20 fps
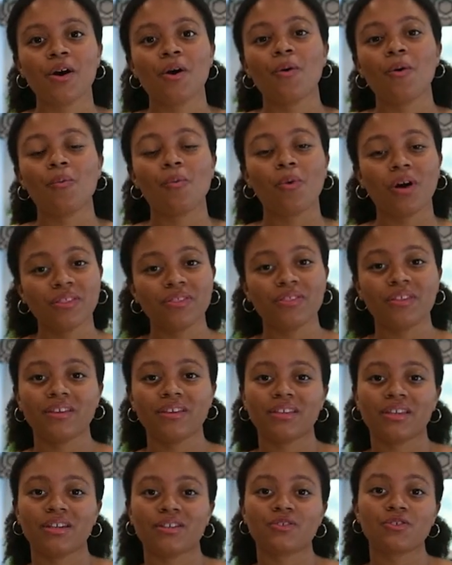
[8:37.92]
one thing
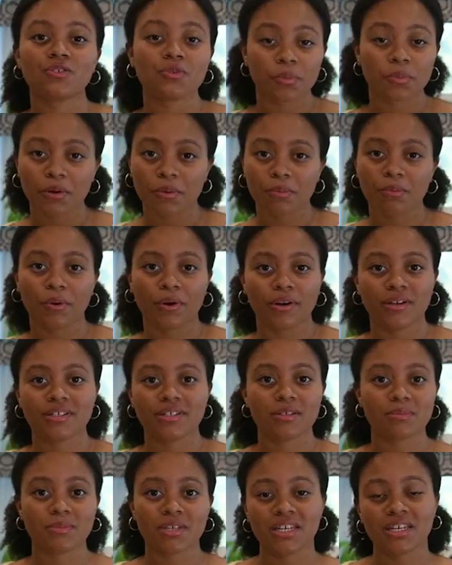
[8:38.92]
that is super important
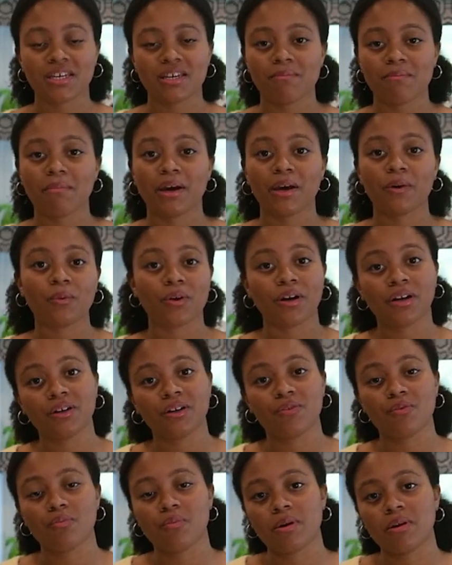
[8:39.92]
to me in my work
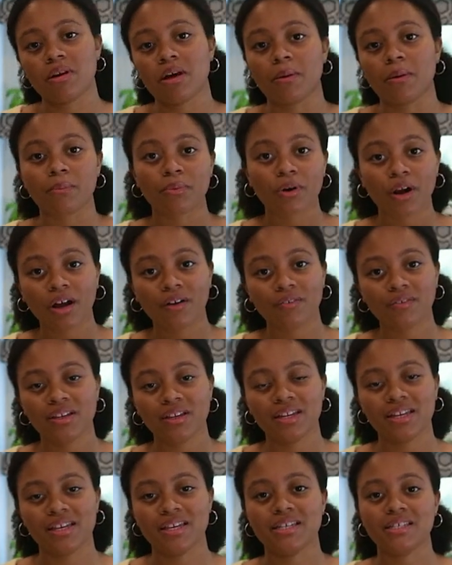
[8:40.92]
through my nonprofit
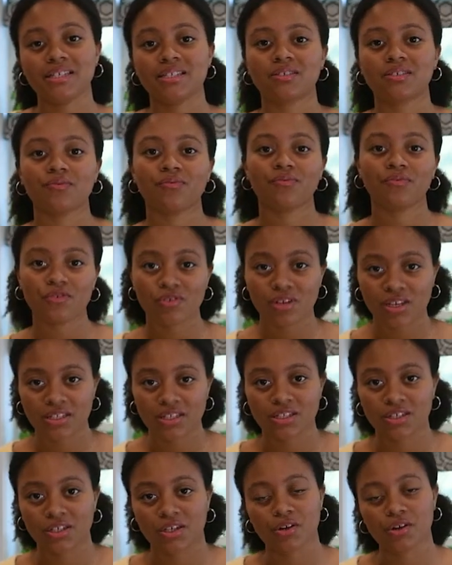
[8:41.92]
is food
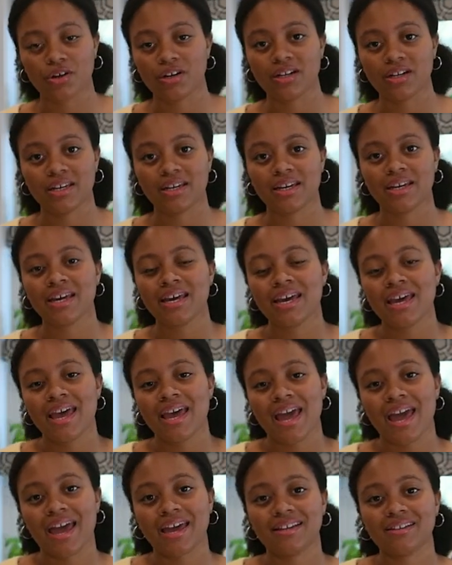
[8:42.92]
insecurity.
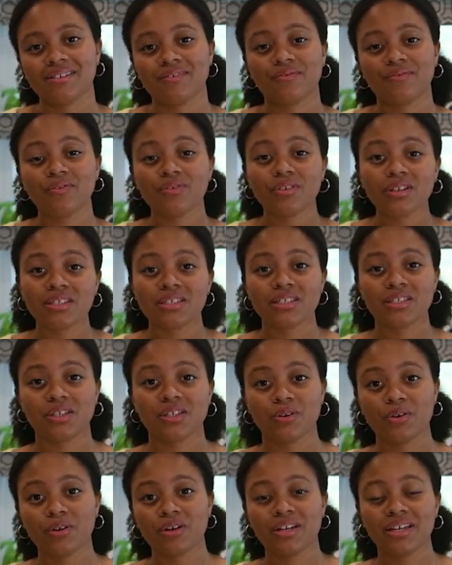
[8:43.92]
And food
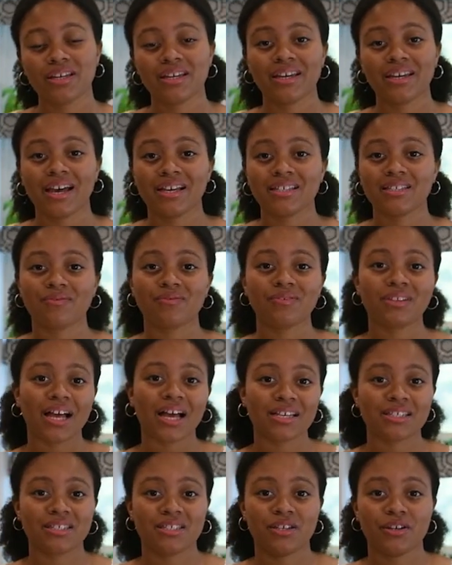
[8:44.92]
insecurity, as of
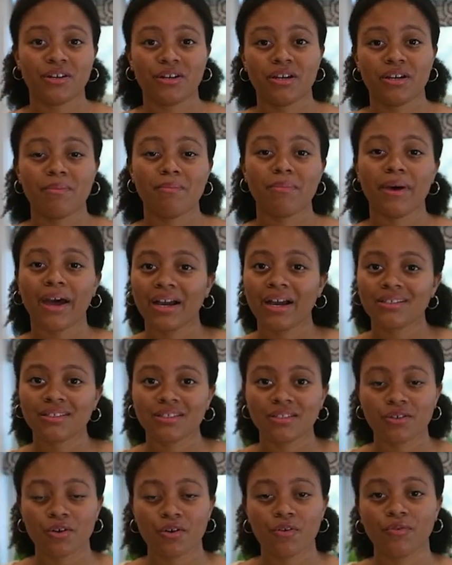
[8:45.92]
last year, impacted
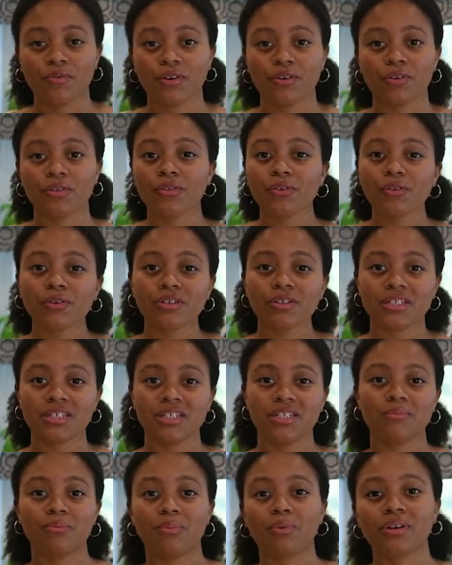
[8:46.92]
over
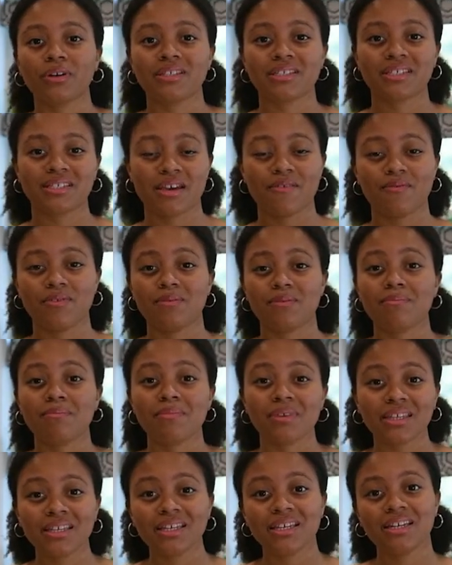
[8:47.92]
13.7
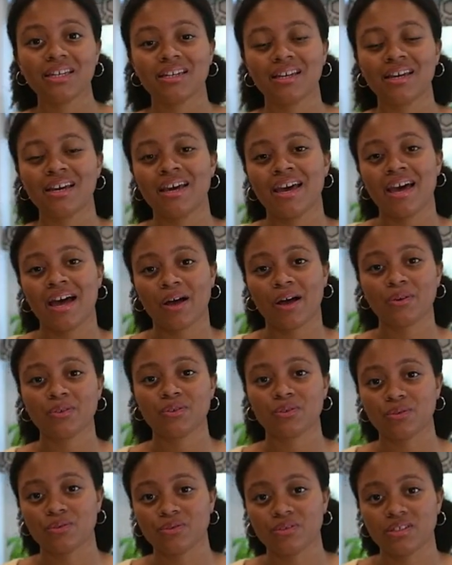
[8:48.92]
million
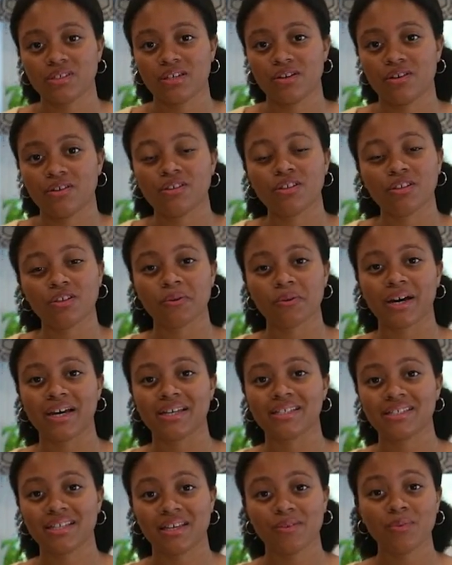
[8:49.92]
households here in the
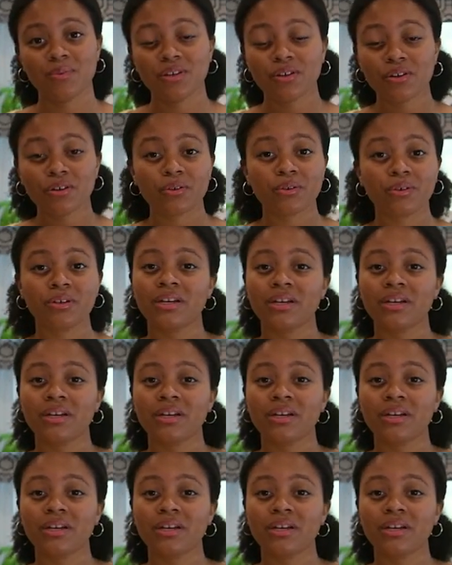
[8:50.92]
US. And we know